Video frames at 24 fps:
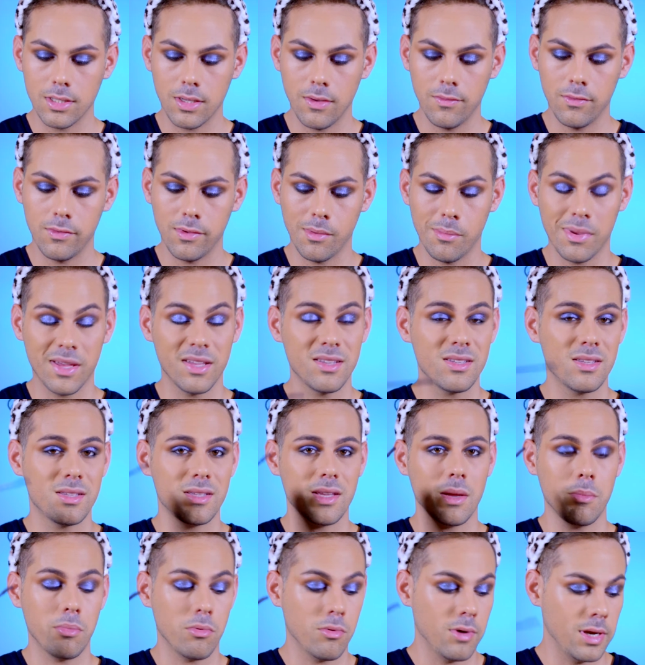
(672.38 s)
gives the best
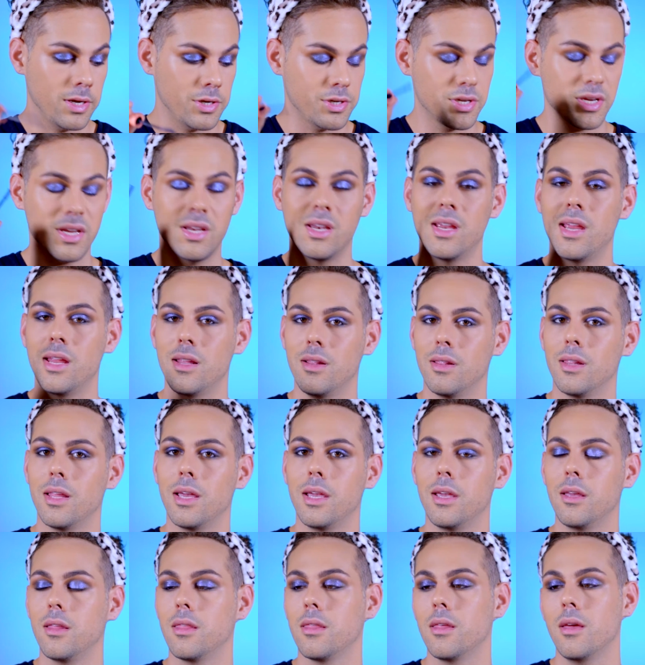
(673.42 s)
separation and
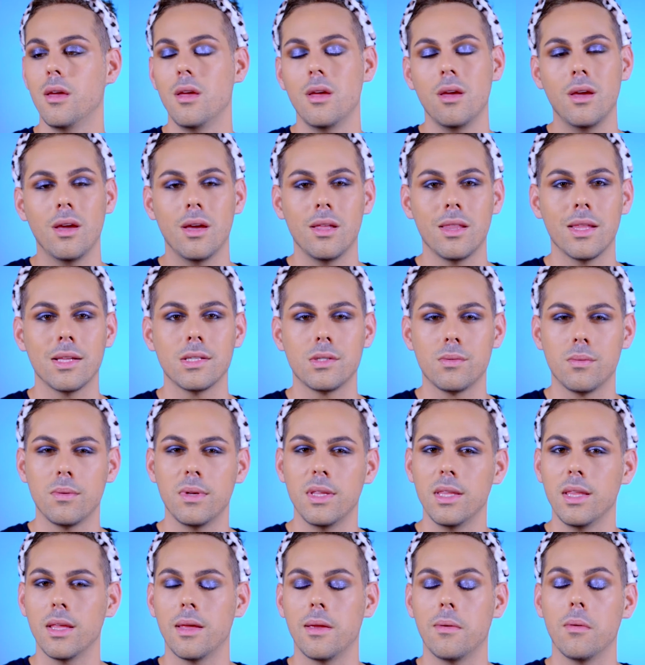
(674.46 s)
length, and that's
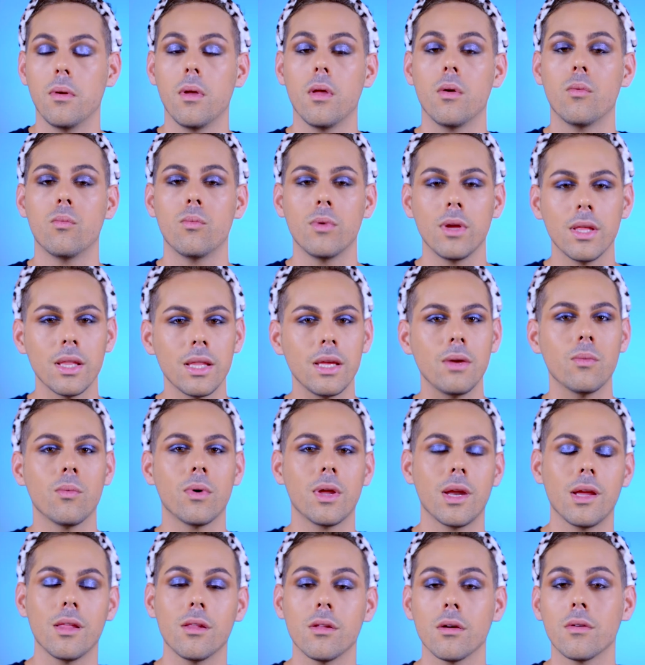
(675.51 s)
really what
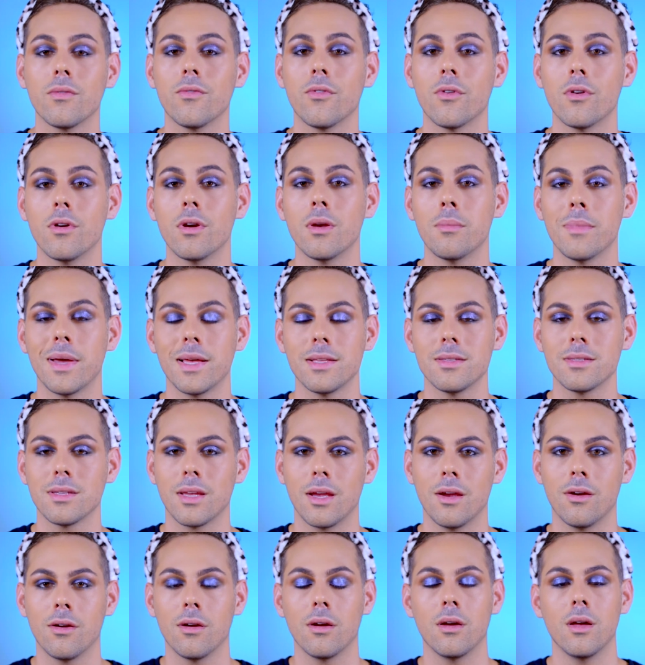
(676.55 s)
I look for in a
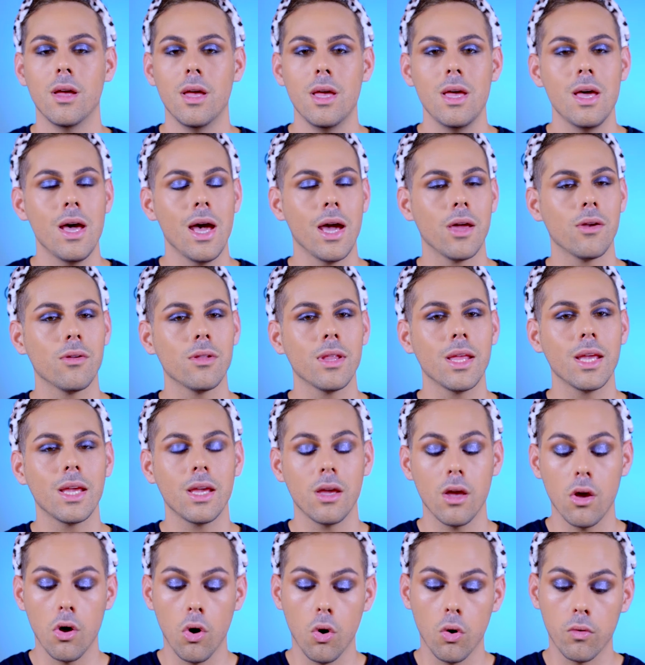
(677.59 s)
mascara. I don't like
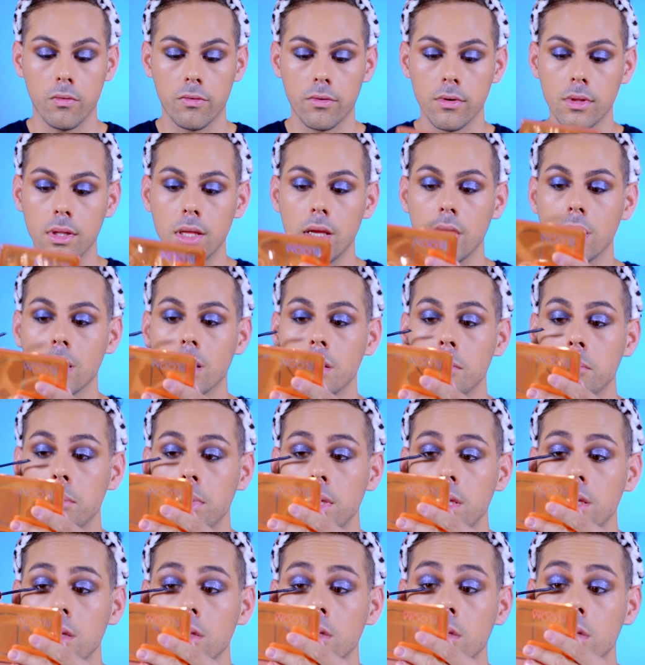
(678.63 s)
it overly
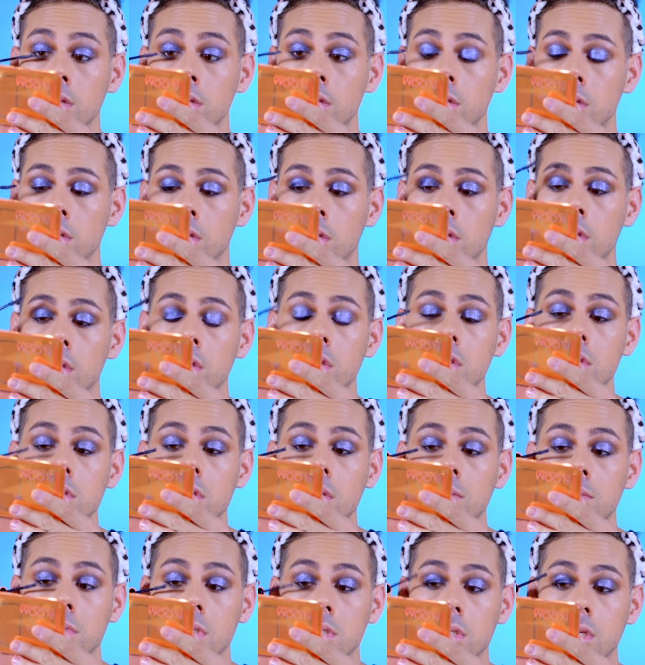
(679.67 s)
clumpy, so
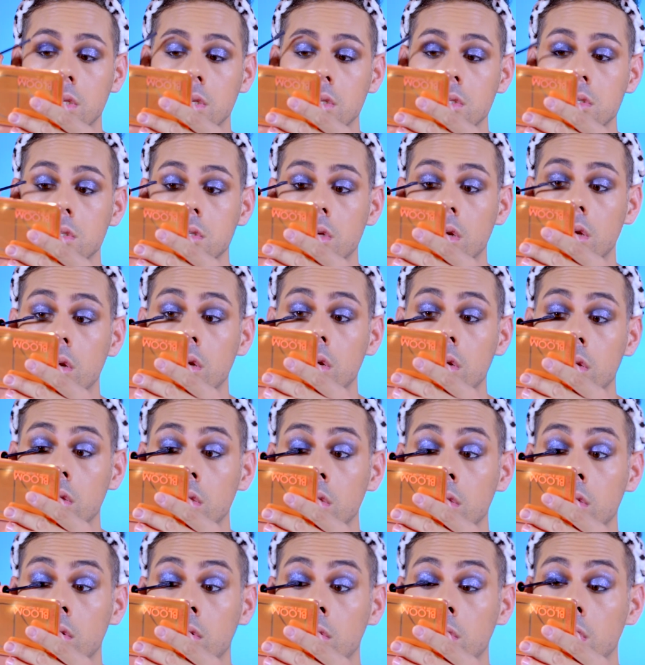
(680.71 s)
I'm just gonna start
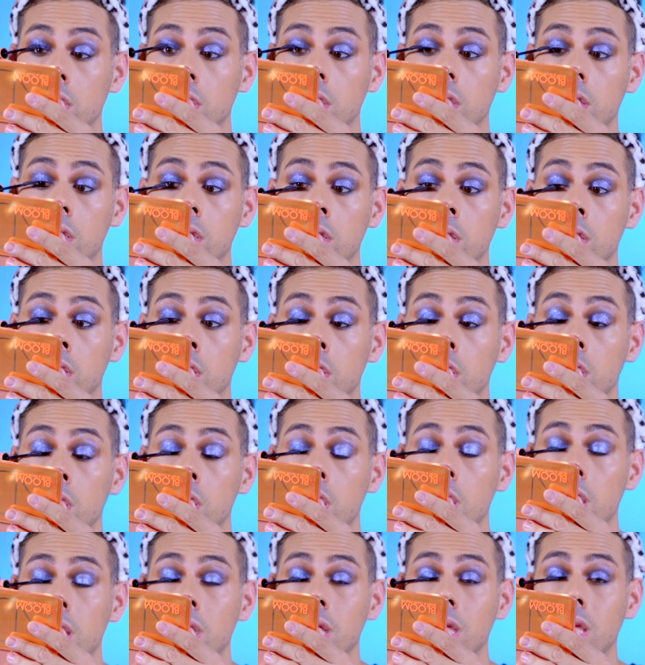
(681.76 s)
going in.
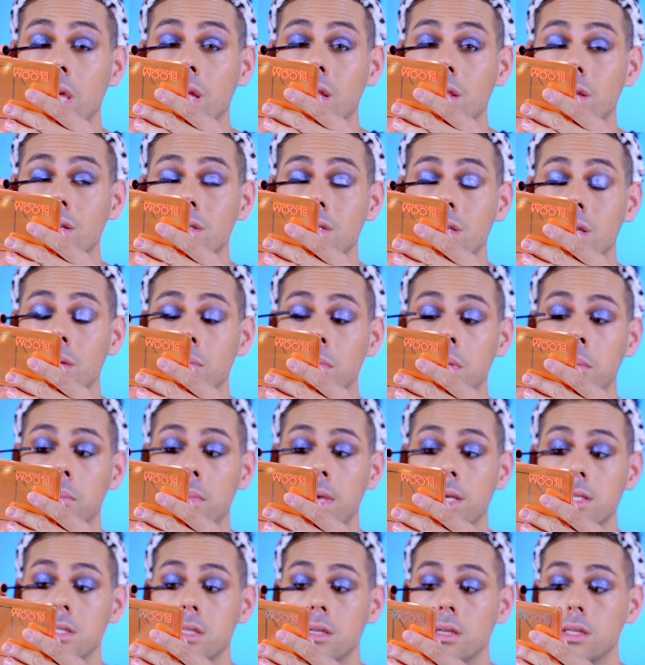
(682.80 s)
And again, this can be
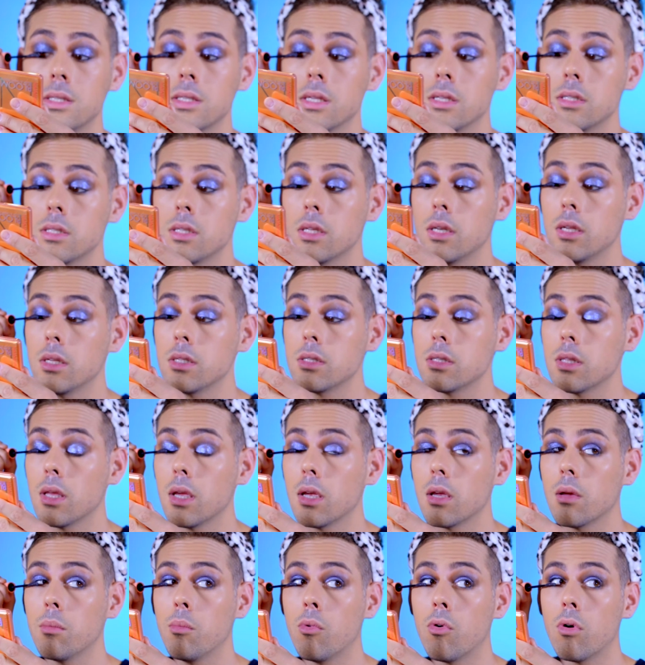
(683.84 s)
messy since it is
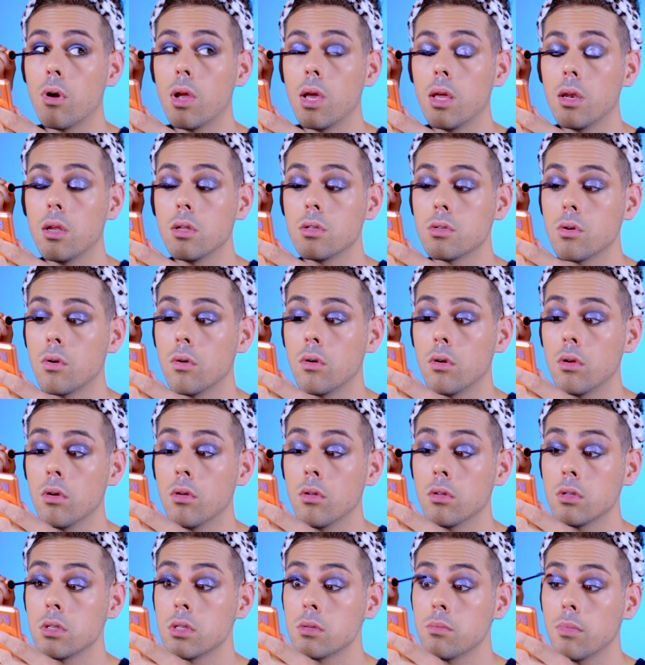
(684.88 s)
like a more
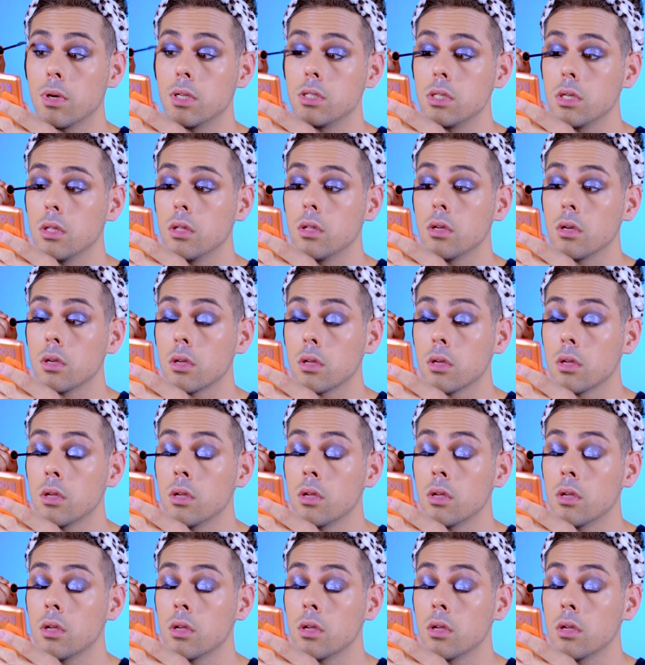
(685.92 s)
editorial, smudgy look.